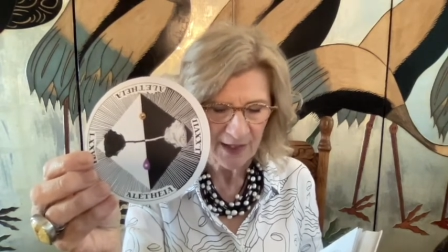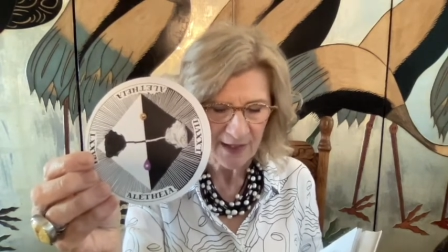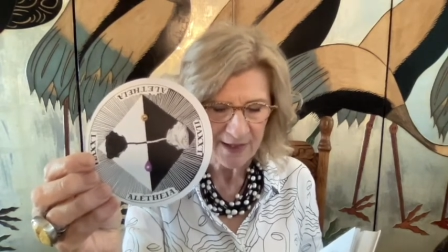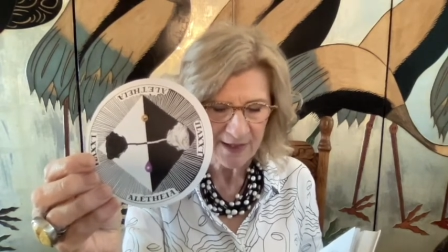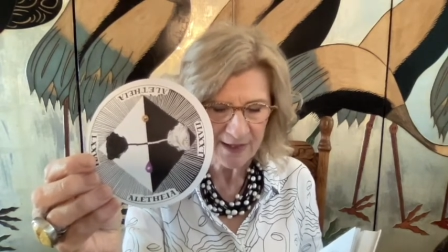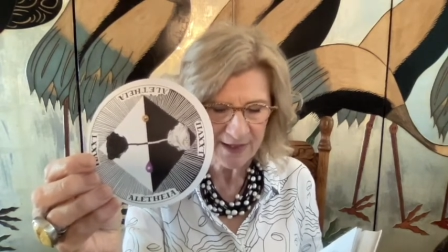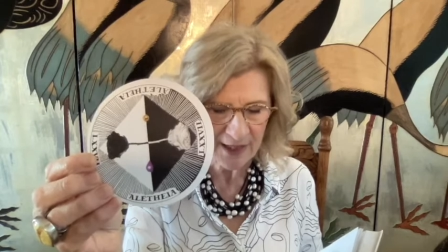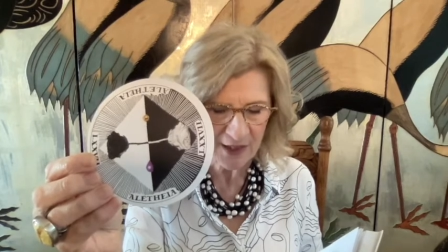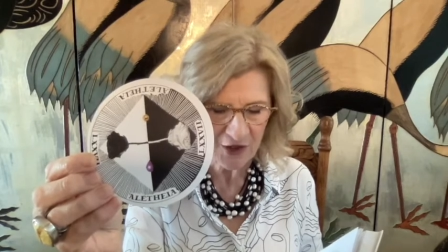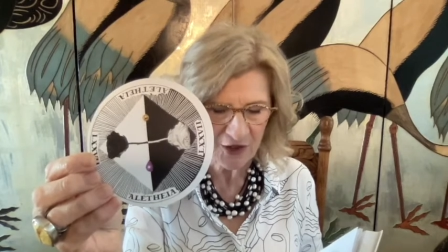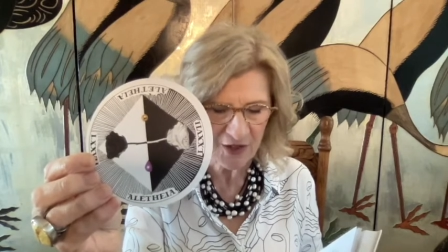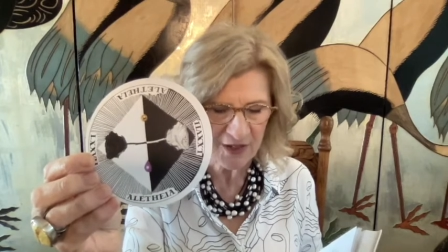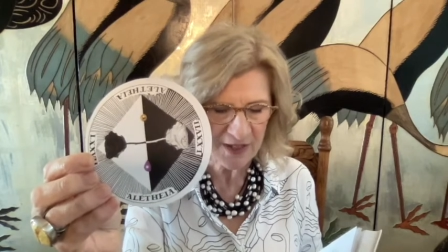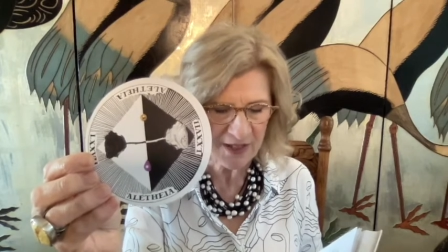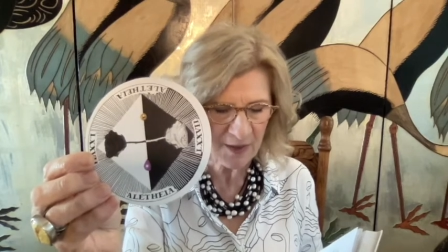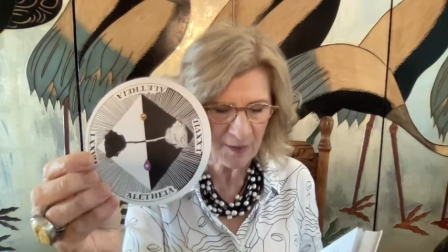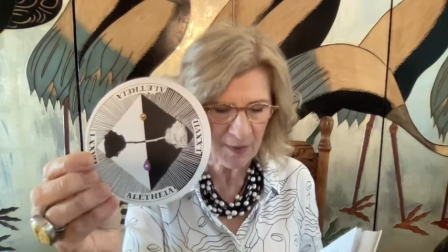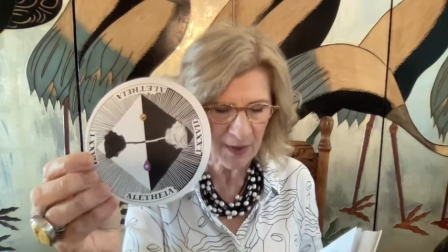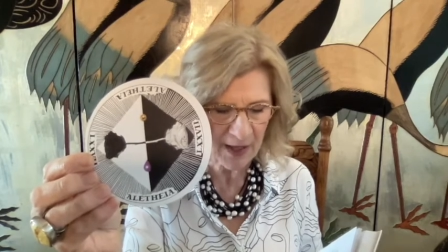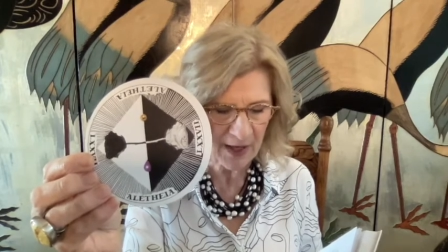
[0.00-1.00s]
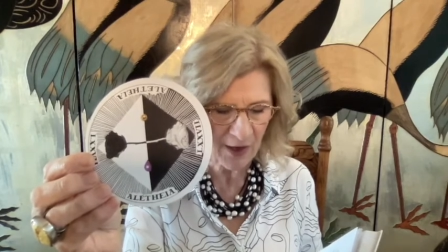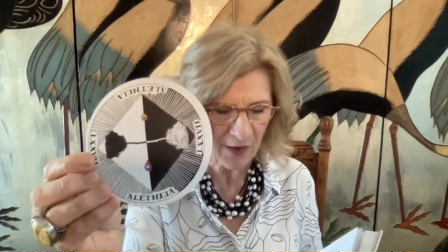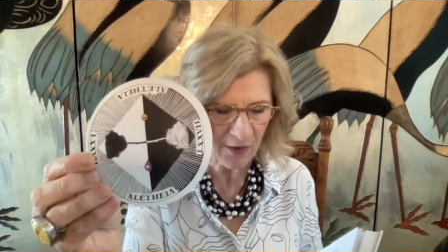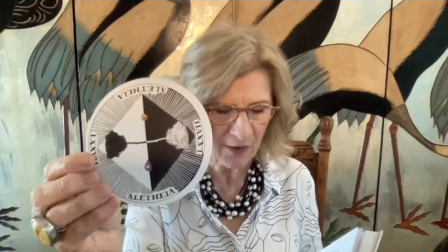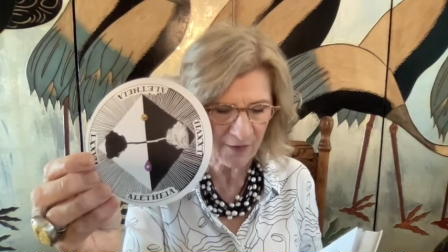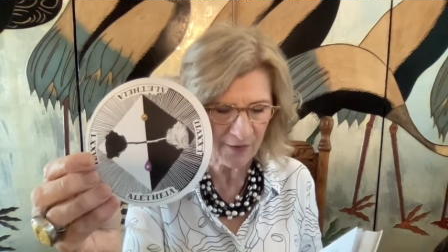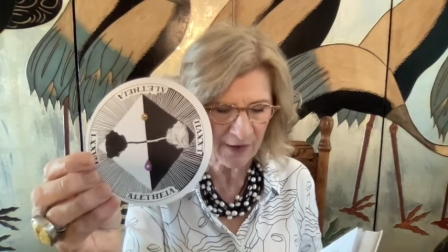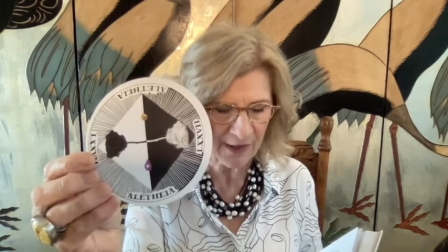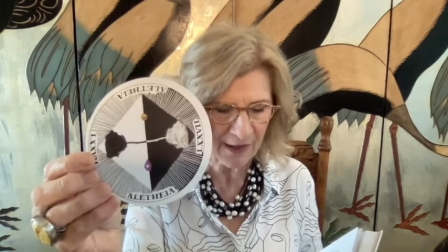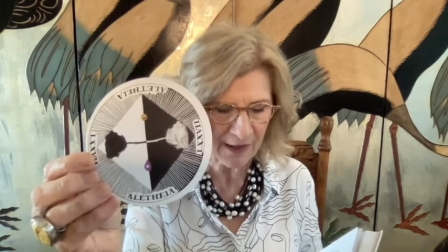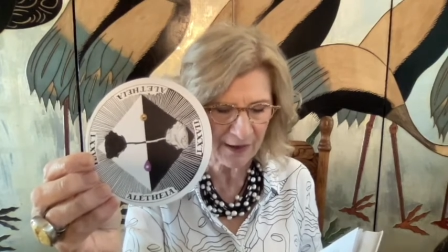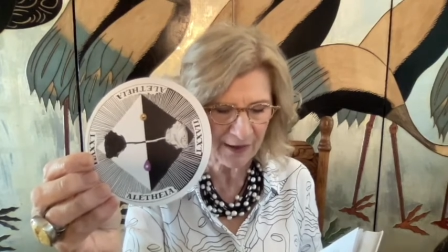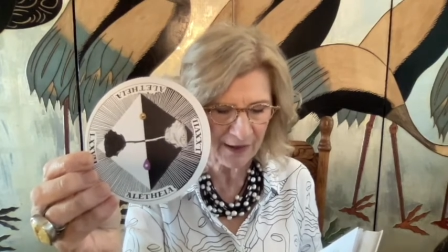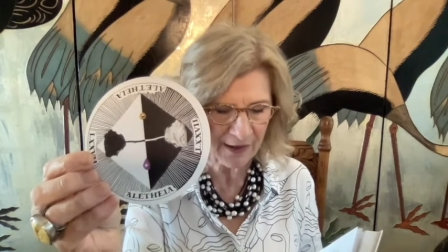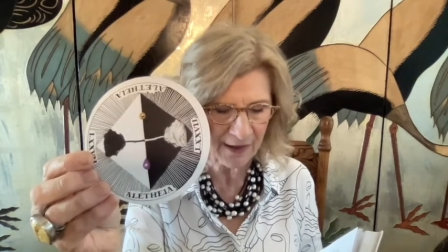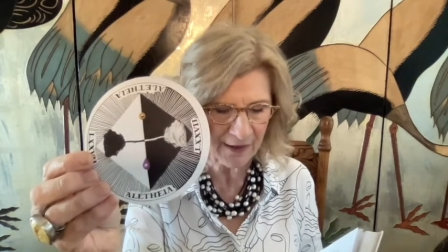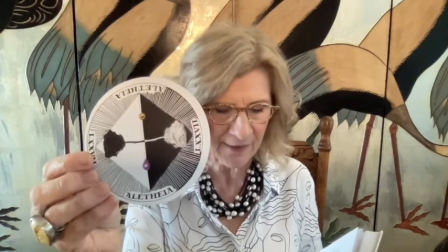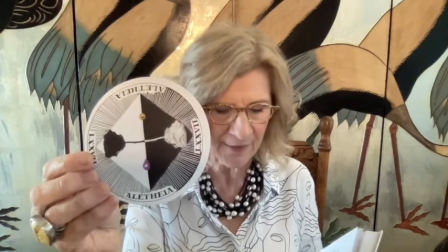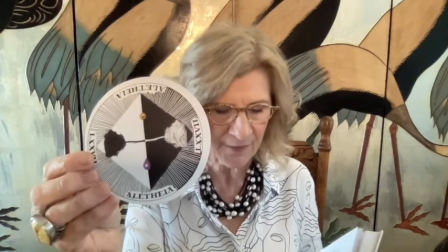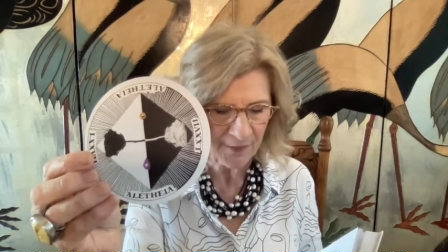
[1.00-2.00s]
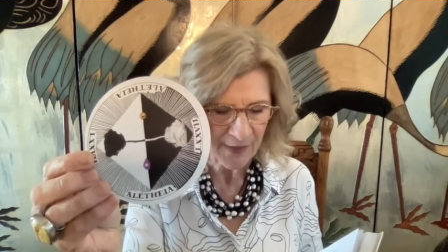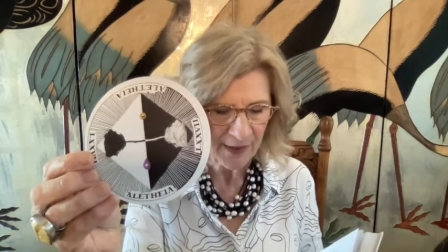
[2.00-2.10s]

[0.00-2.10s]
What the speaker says: Such is the power of Aletheia.